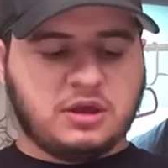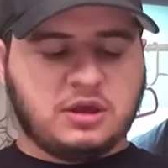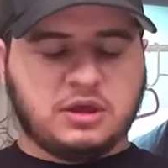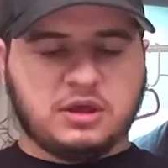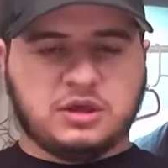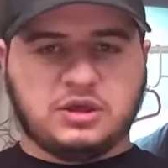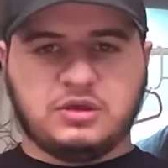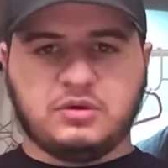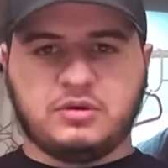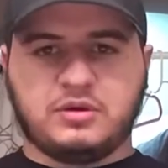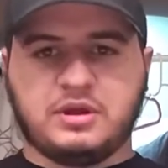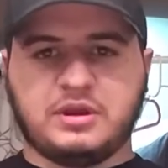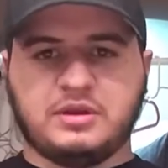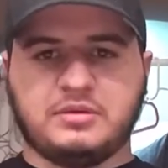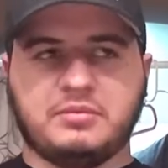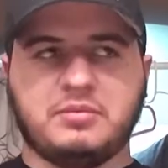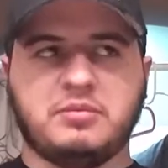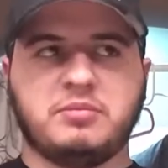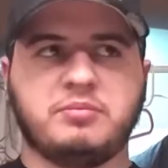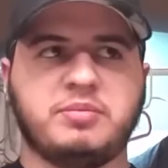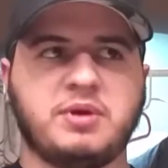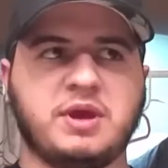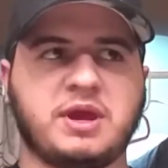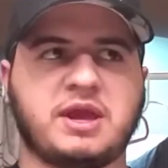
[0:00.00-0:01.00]
you can
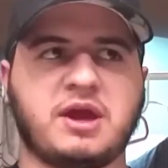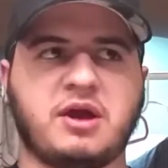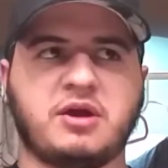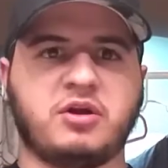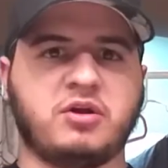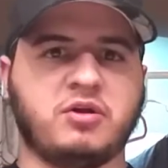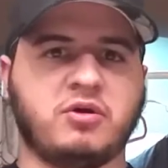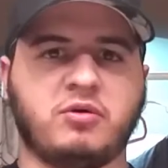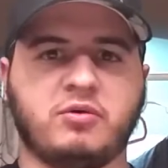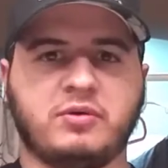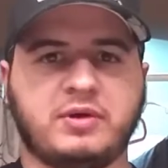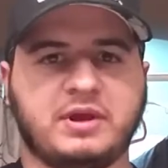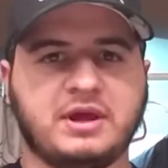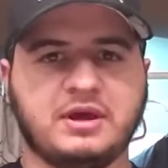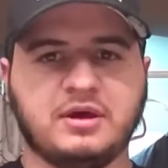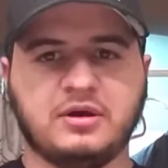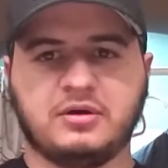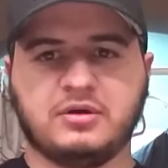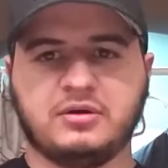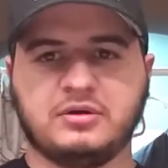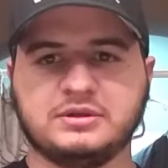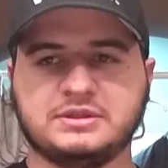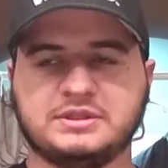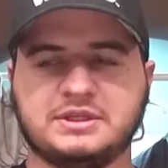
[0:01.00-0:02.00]
pick out your own
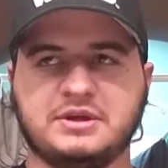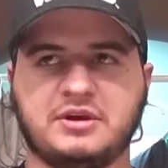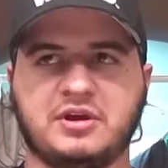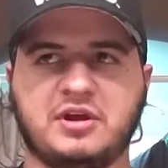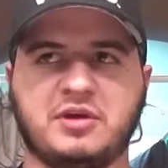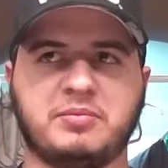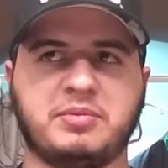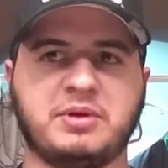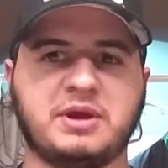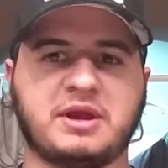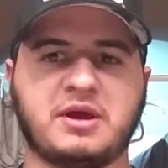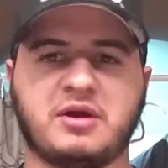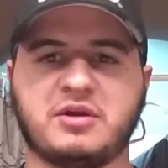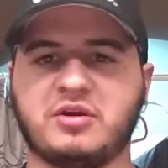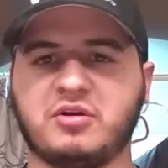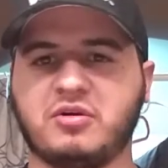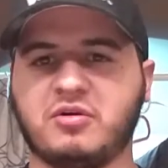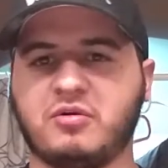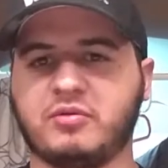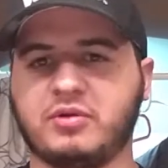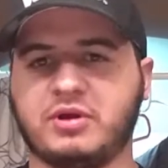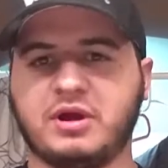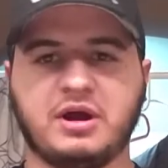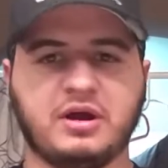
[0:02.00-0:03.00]
hilt, you can pick out
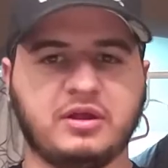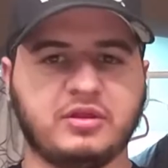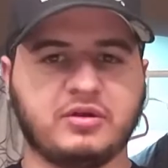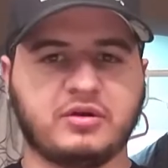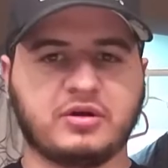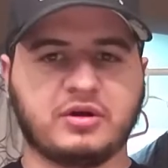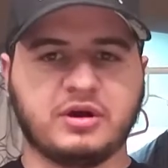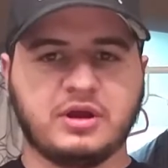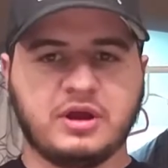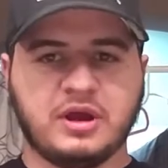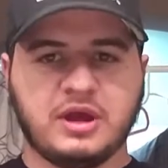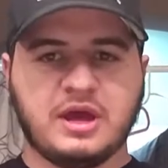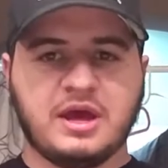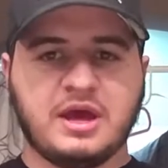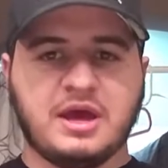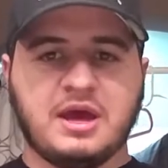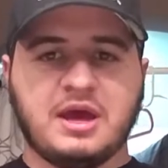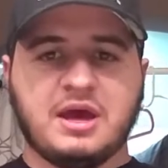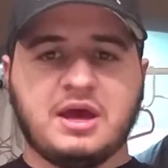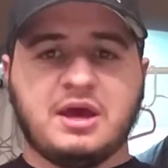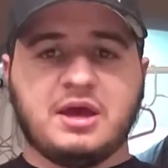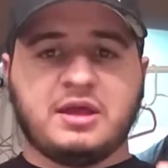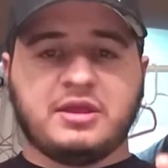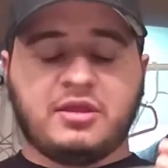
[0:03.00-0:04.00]
your own color.
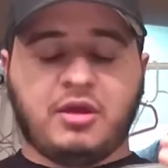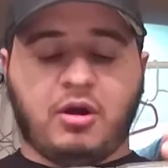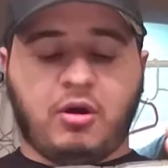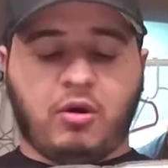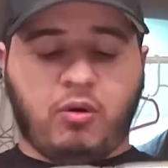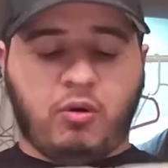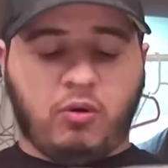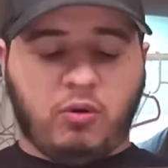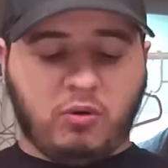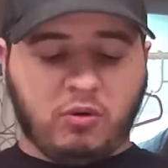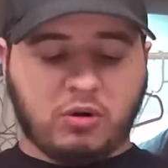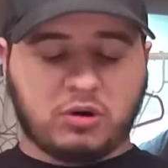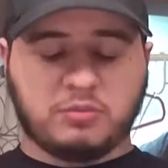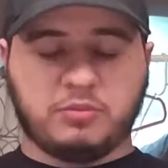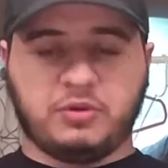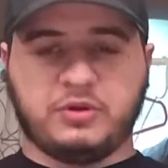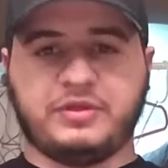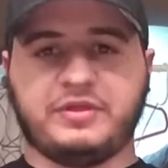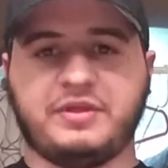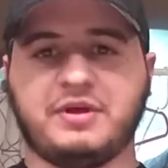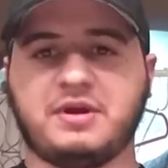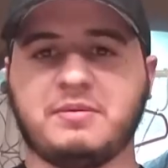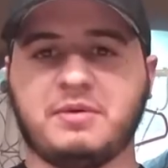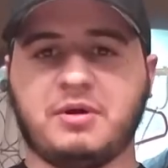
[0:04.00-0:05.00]
The
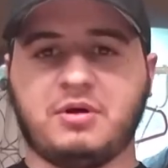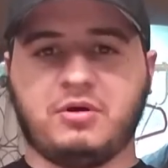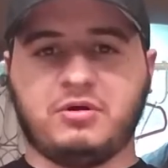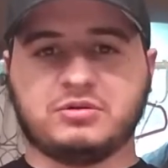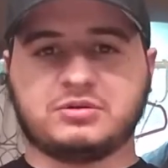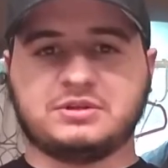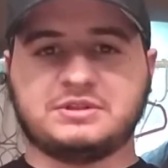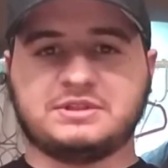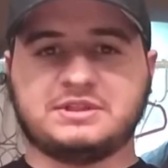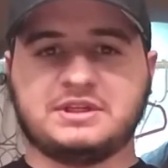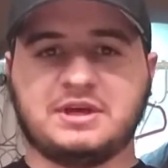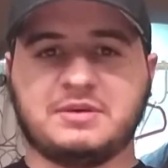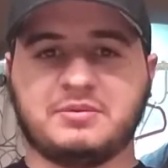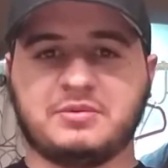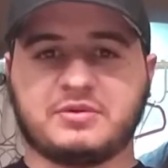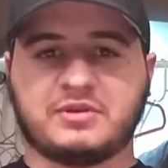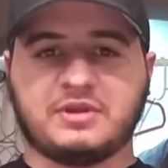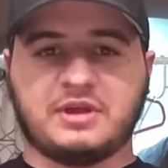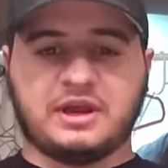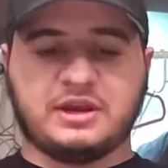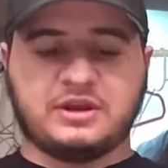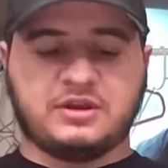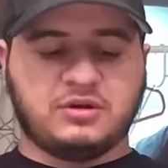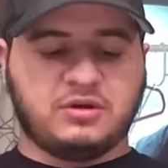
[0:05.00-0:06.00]
horrible thing about Ultrasabers
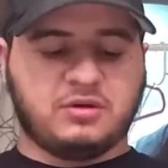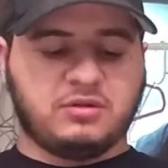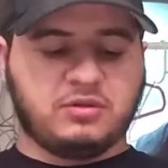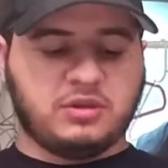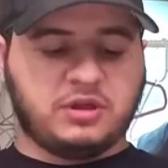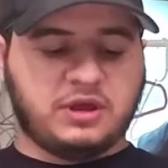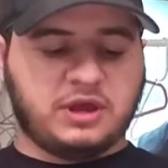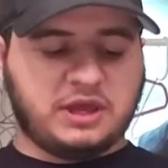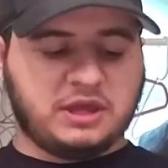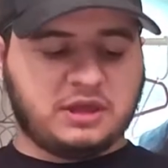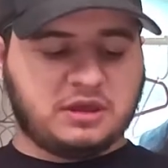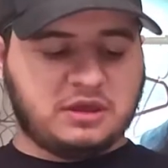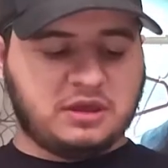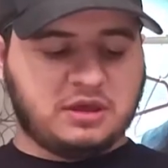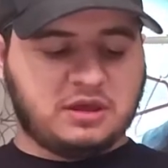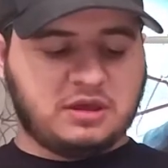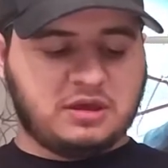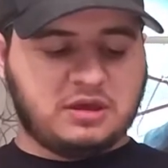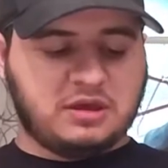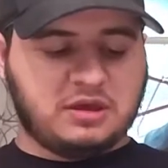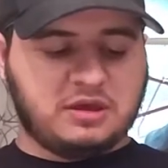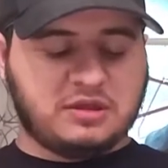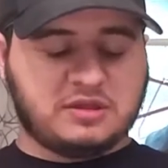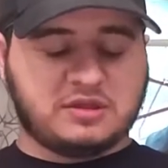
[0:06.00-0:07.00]
that I don't like
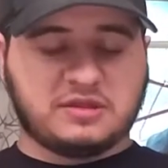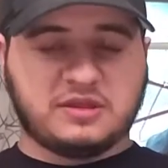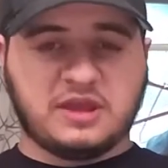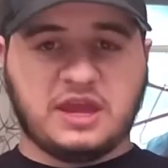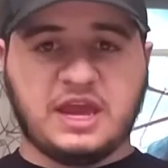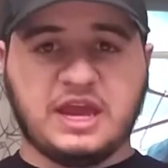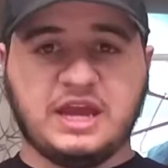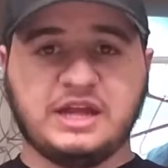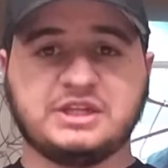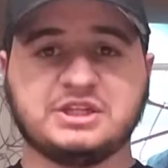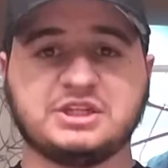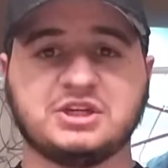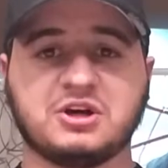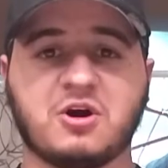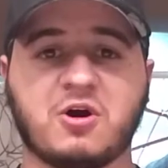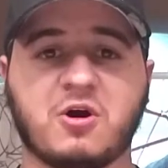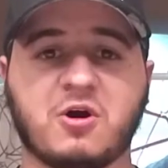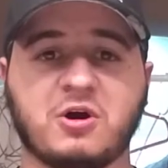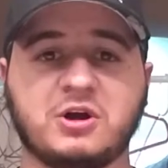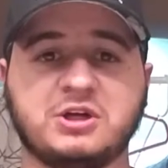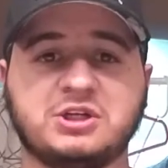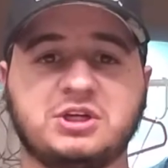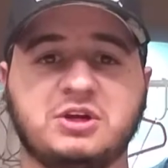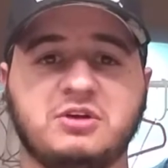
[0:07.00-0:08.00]
is they
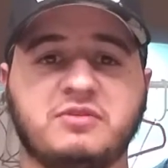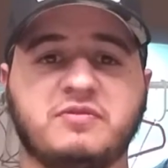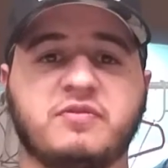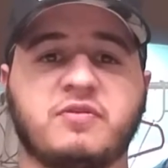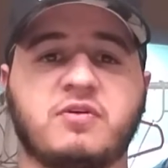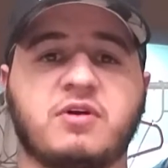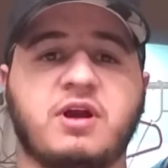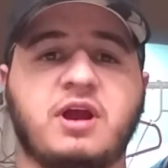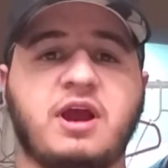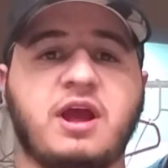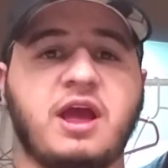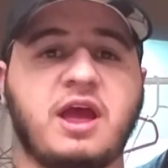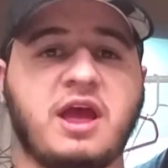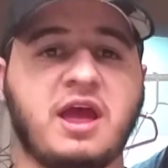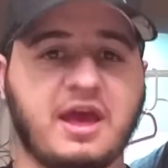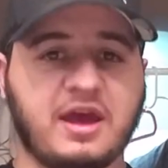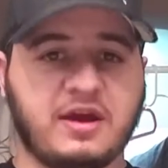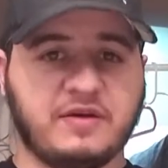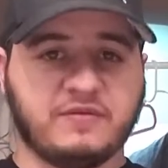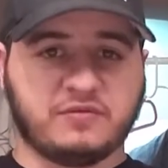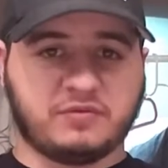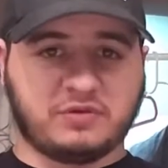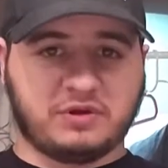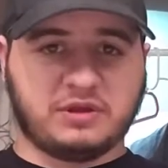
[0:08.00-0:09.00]
charge you for
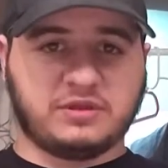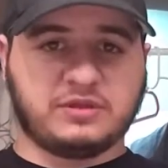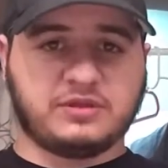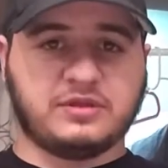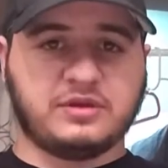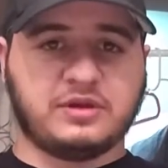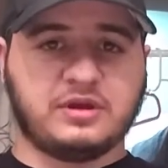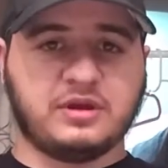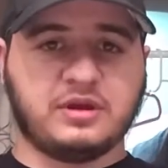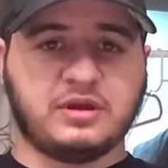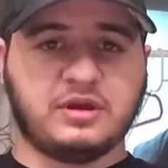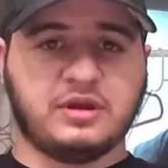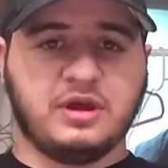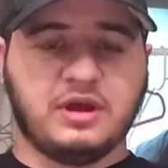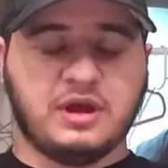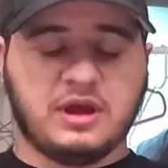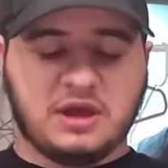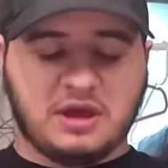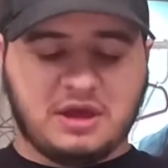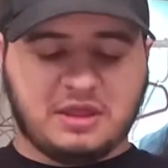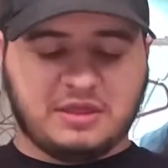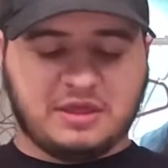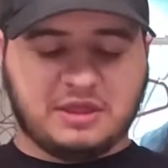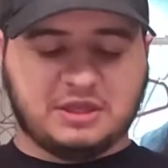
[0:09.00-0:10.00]
everything.
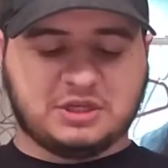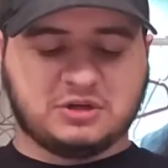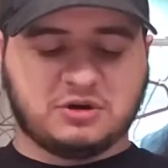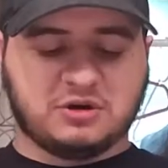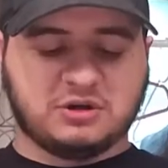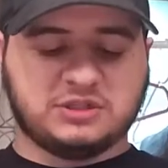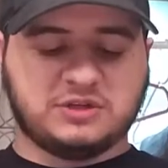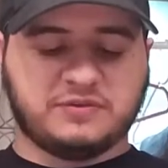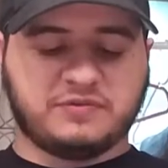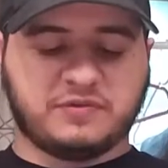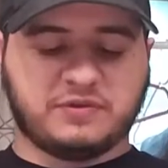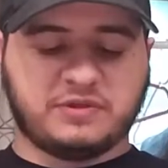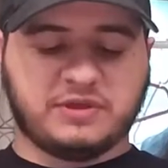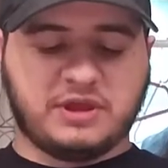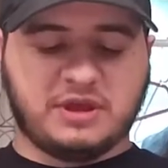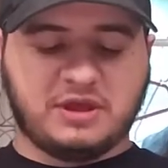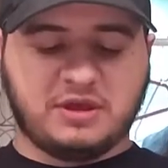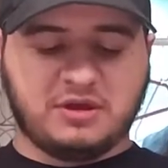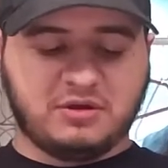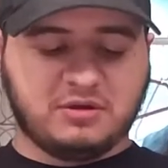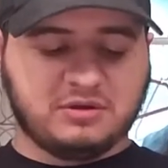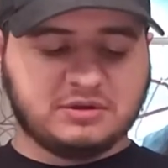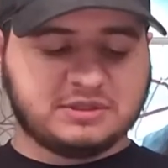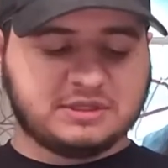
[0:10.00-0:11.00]
They charge you for the
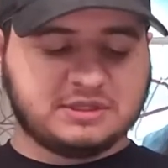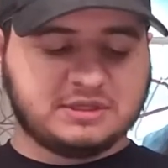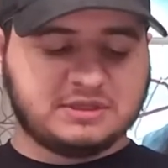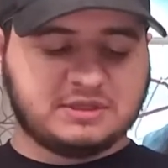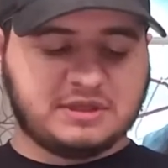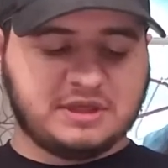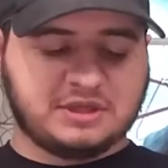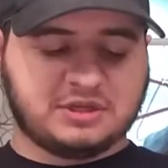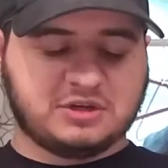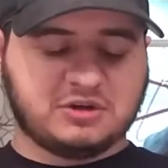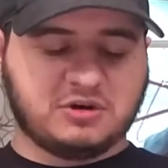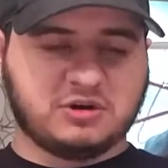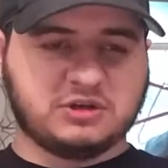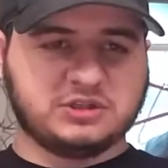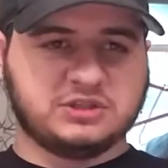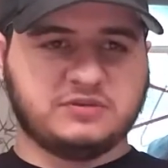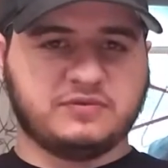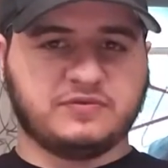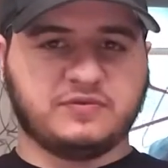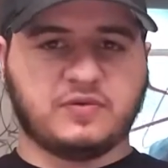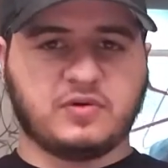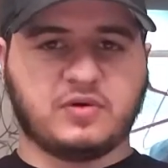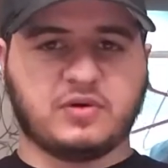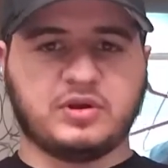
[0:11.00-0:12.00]
hilt, they charge you
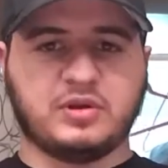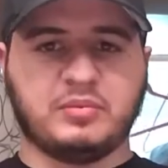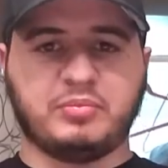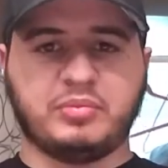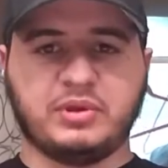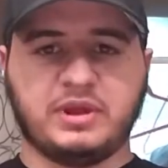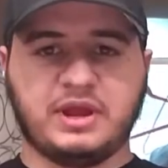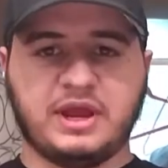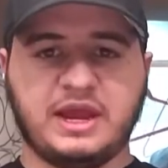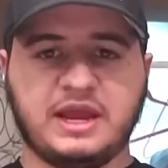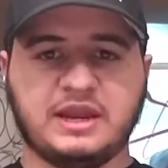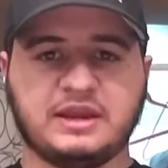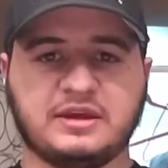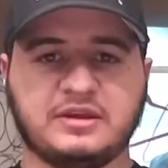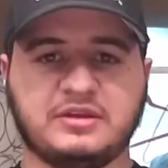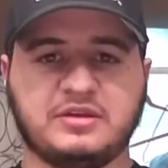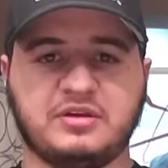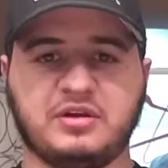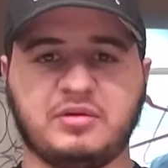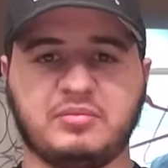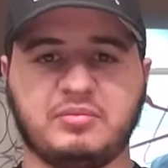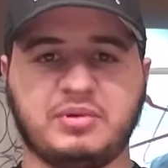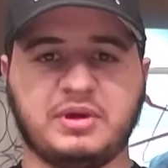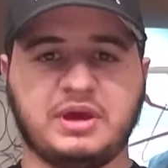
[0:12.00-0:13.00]
for the blade, because
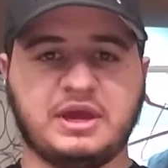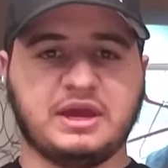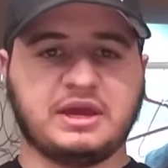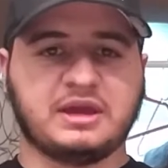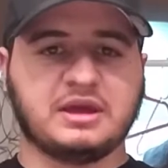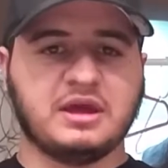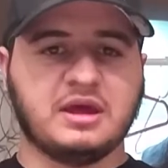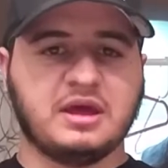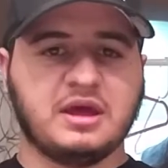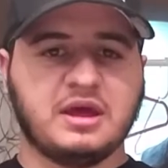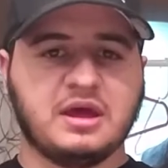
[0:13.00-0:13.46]
you can pick,